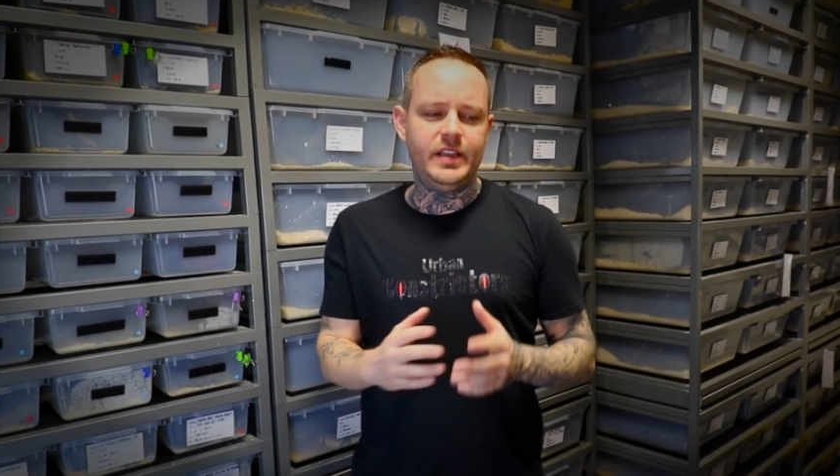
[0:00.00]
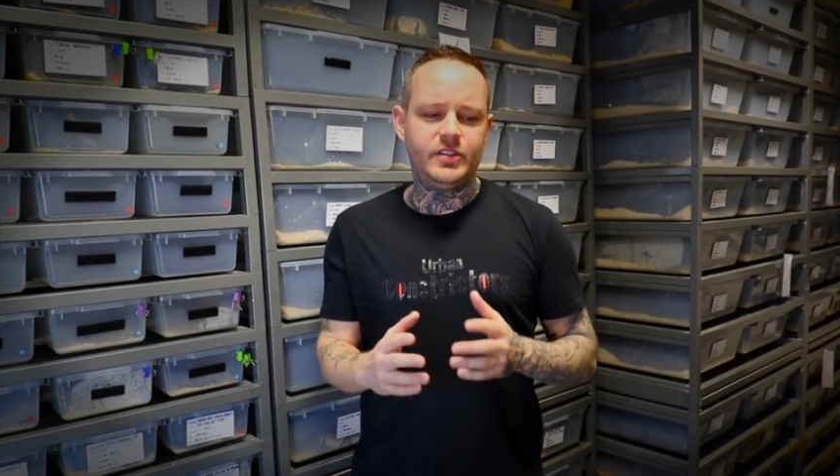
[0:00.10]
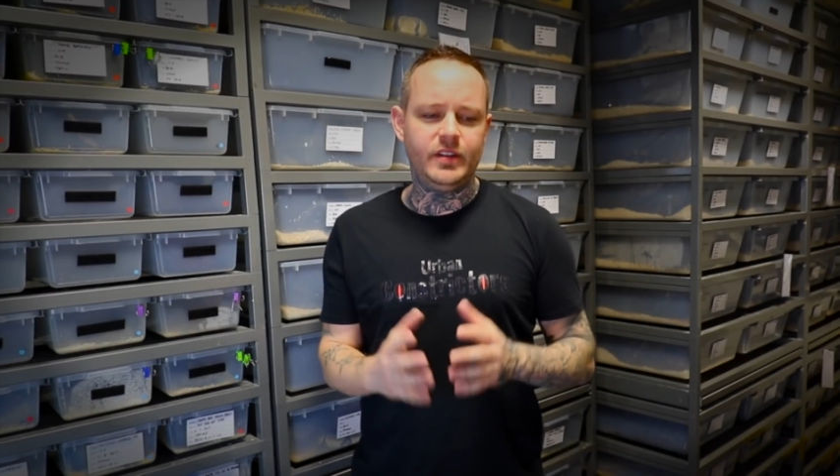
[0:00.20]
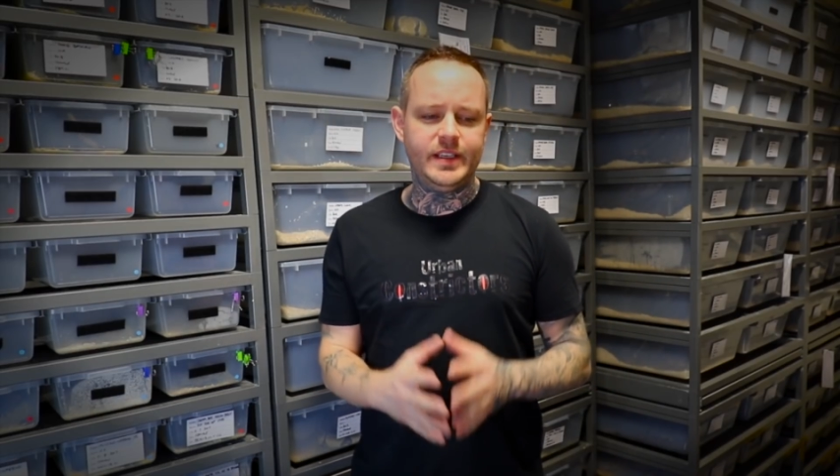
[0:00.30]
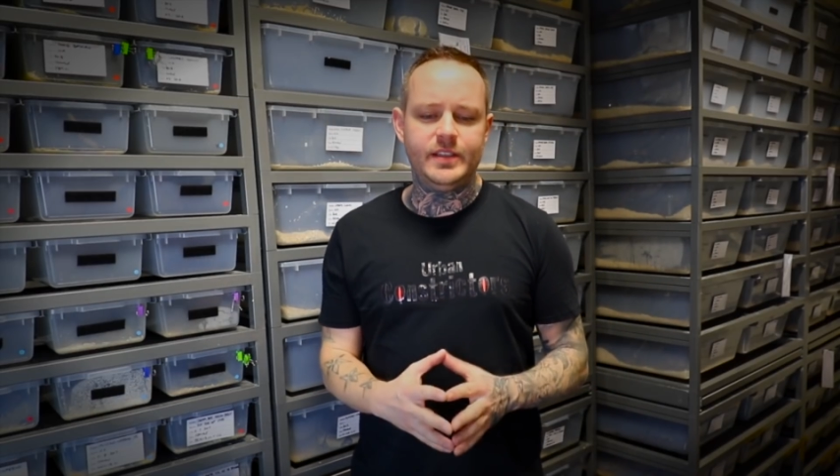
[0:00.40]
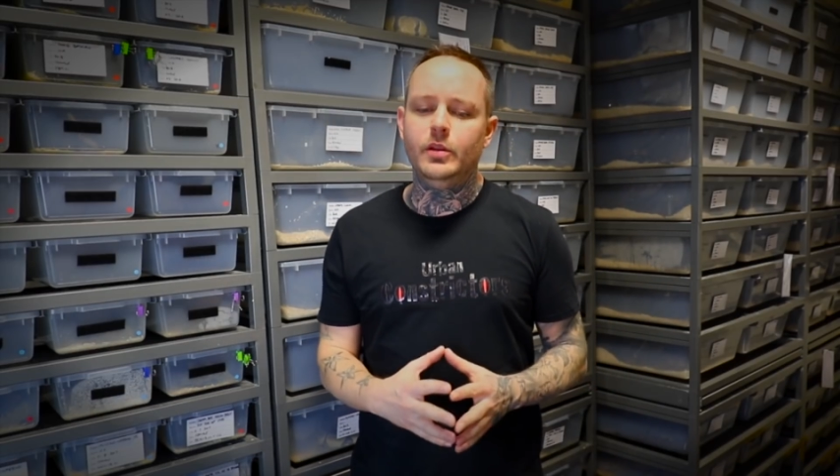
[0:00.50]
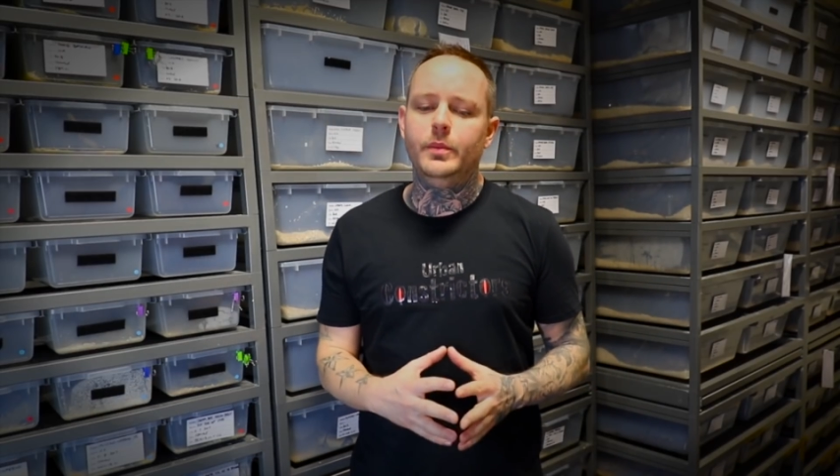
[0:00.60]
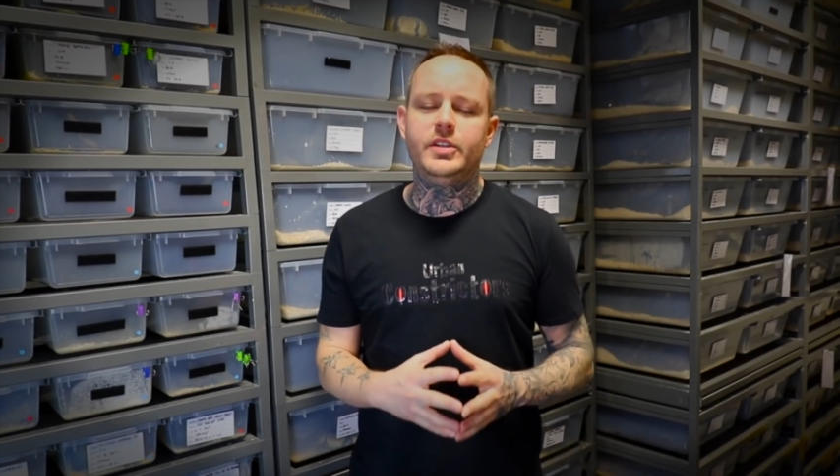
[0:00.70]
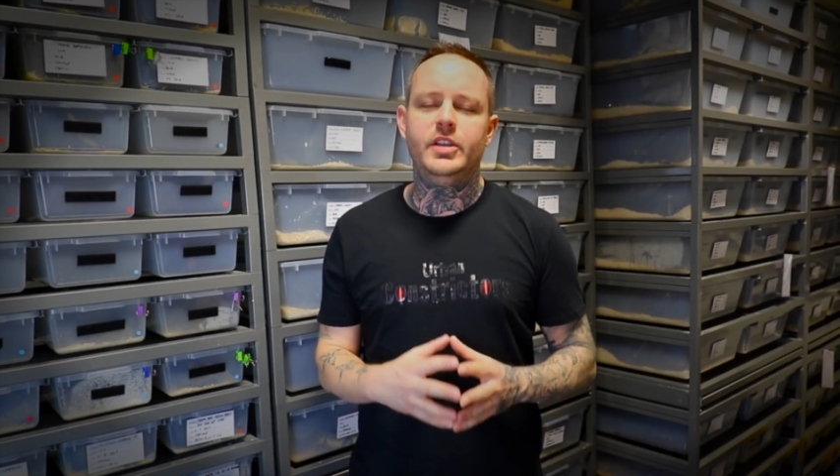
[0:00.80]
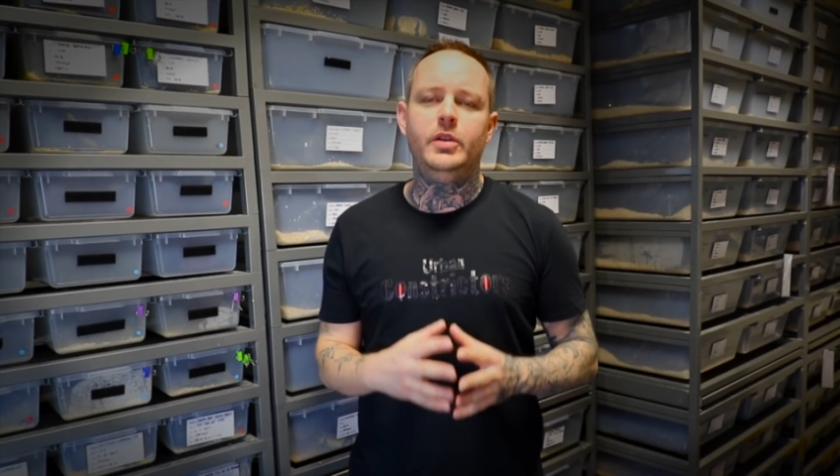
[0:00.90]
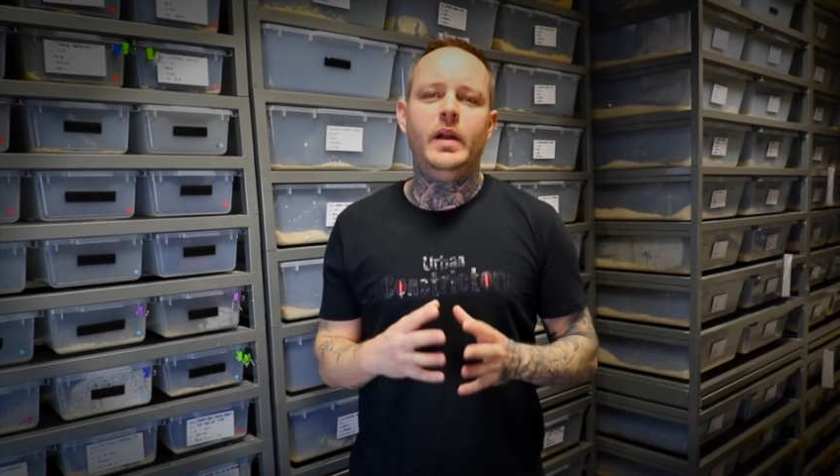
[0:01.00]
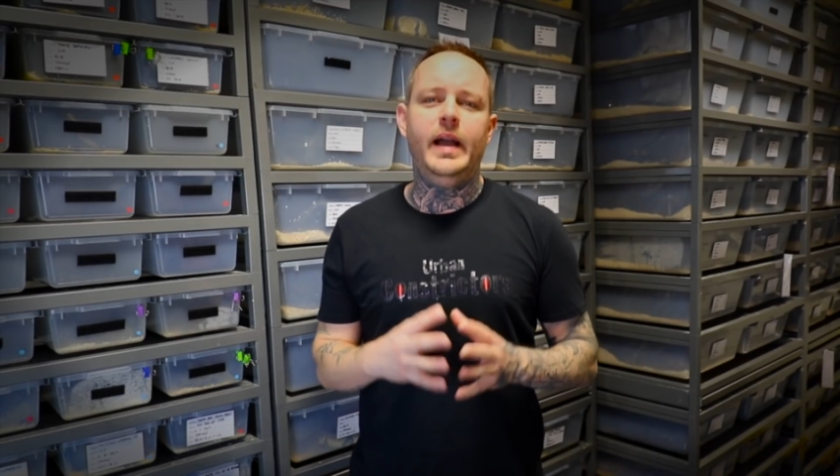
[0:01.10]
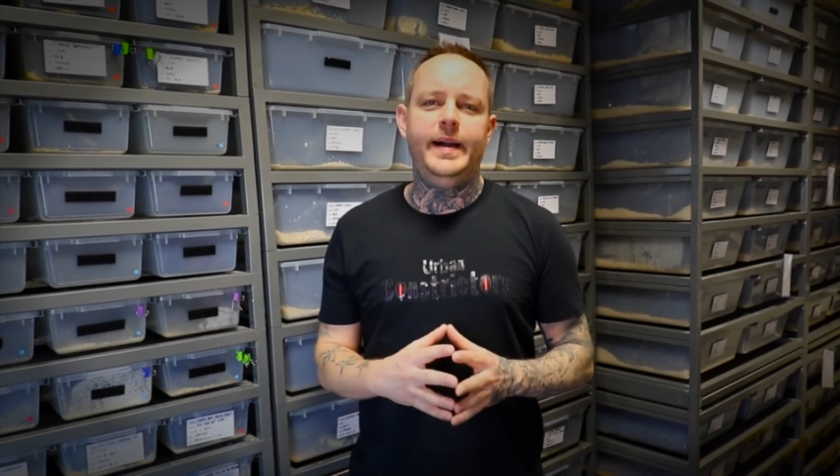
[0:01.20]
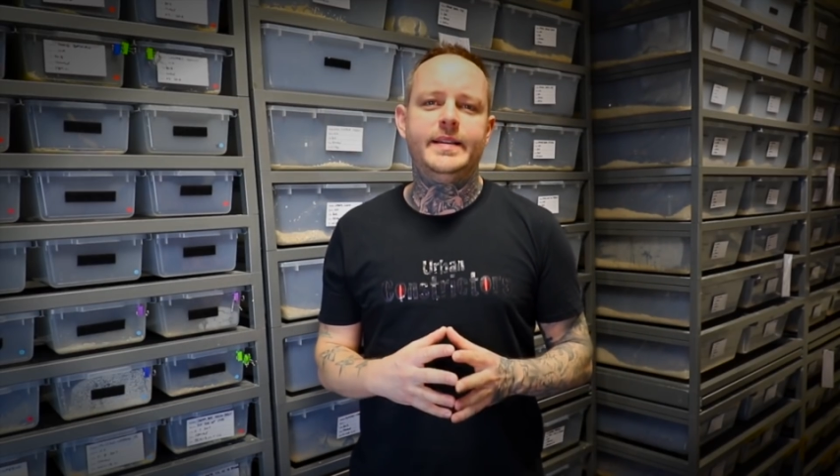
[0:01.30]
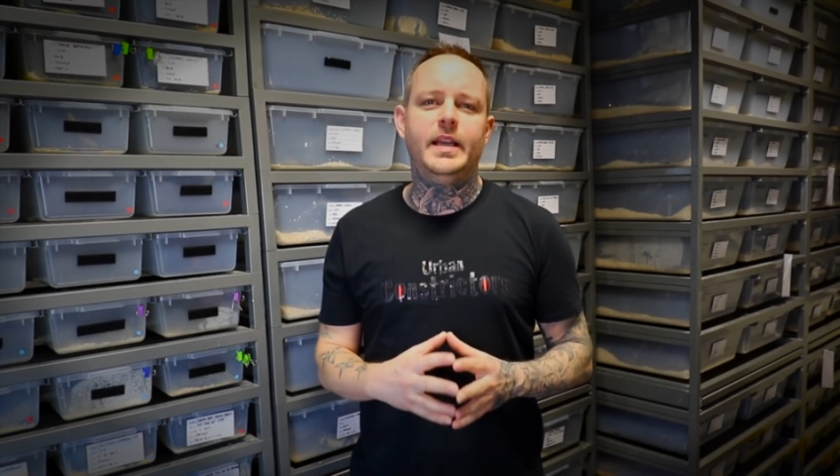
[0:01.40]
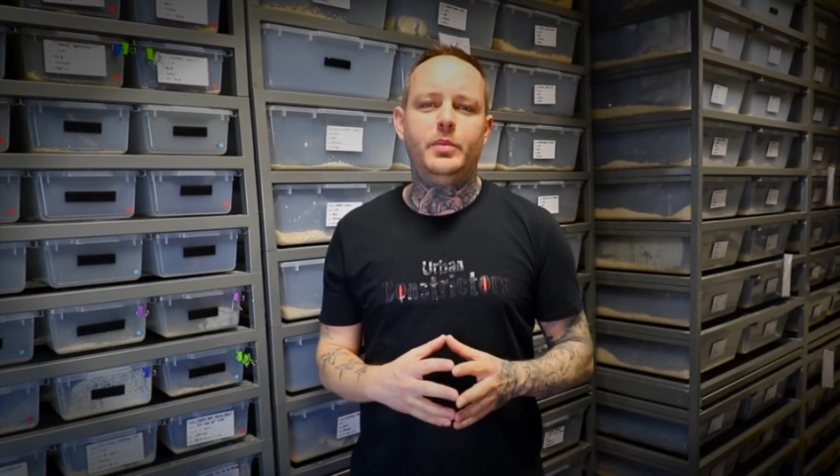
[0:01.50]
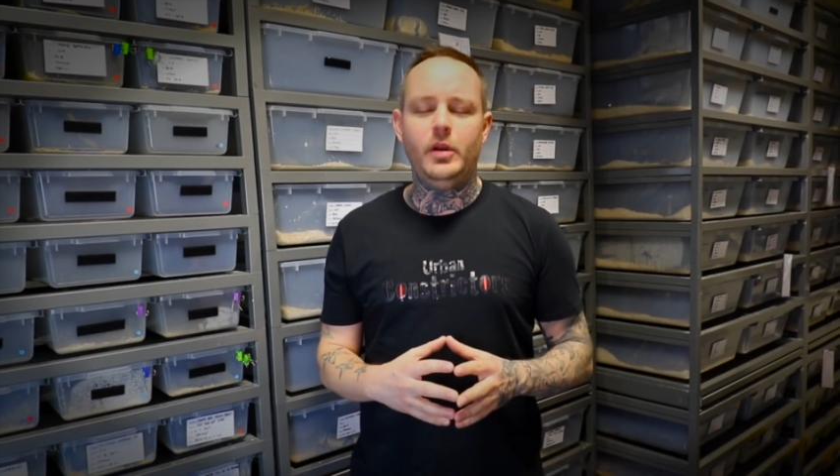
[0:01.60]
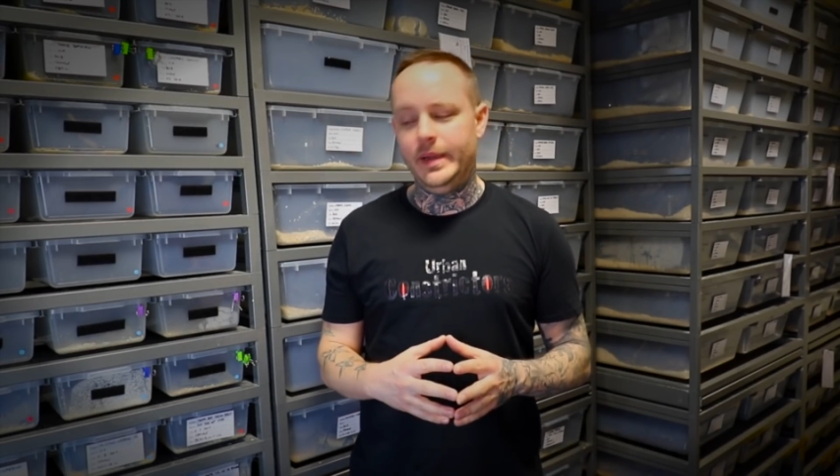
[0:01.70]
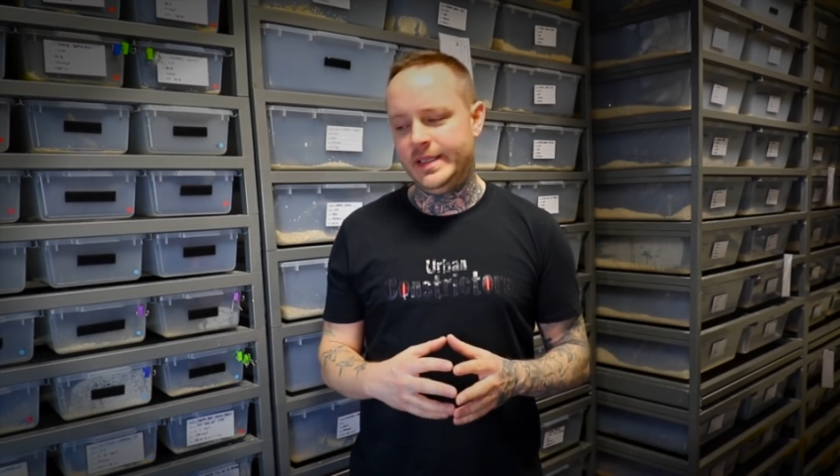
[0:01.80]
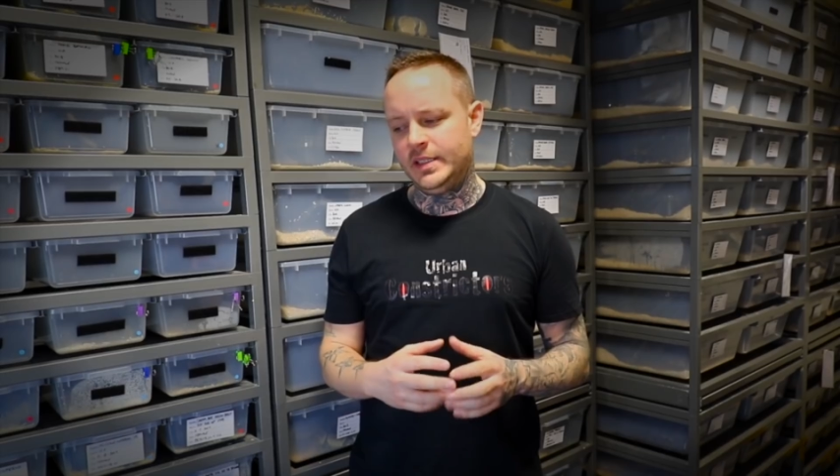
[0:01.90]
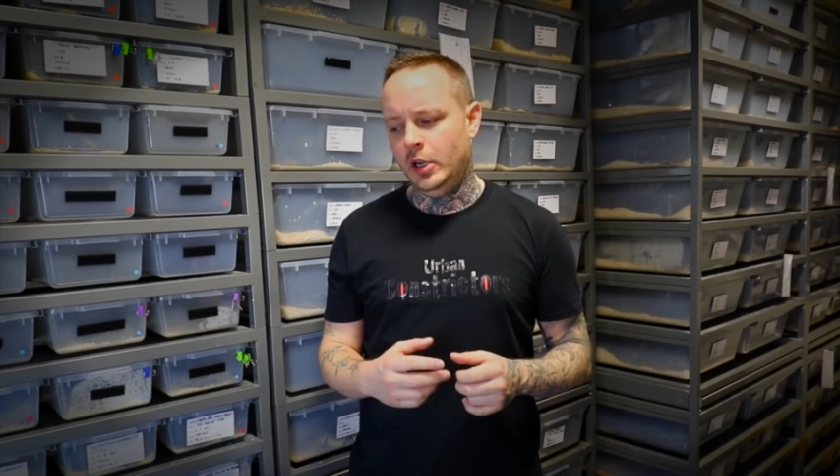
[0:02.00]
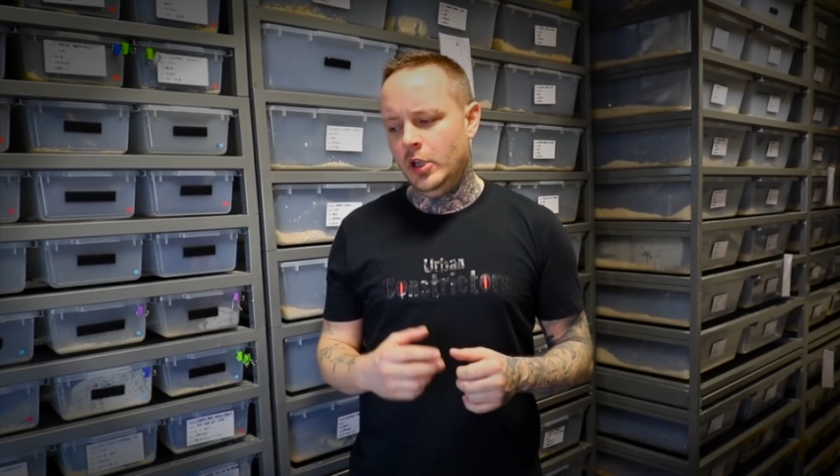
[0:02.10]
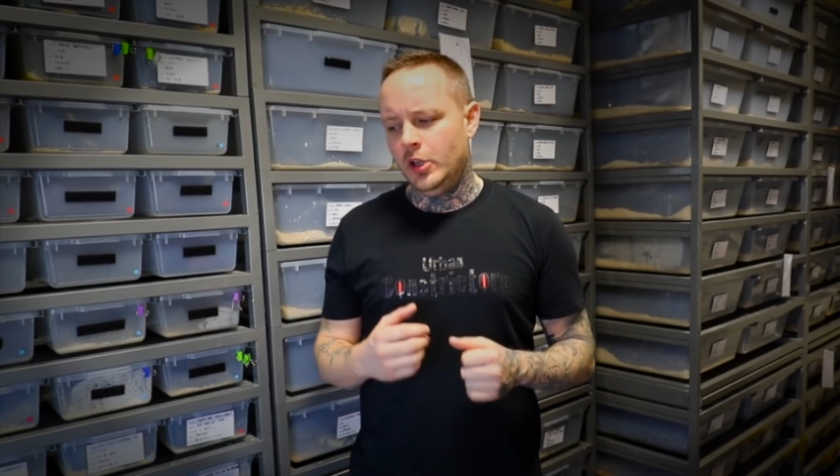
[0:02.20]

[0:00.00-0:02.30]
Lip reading: so this is number 2, as I promised.